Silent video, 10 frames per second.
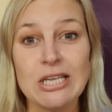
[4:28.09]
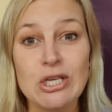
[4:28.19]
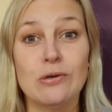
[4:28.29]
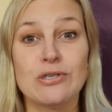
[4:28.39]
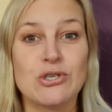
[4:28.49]

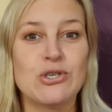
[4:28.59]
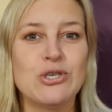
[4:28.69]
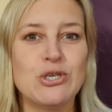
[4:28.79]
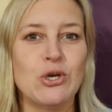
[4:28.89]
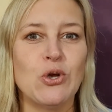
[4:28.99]

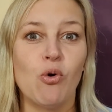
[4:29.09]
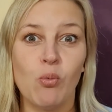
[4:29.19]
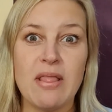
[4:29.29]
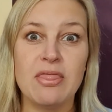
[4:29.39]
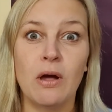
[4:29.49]
used to
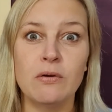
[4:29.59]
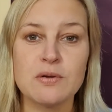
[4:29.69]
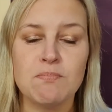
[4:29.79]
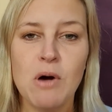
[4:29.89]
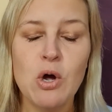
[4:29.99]
when those
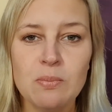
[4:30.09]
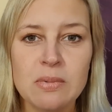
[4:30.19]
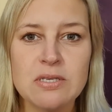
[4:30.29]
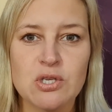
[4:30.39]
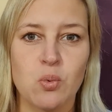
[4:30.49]
moments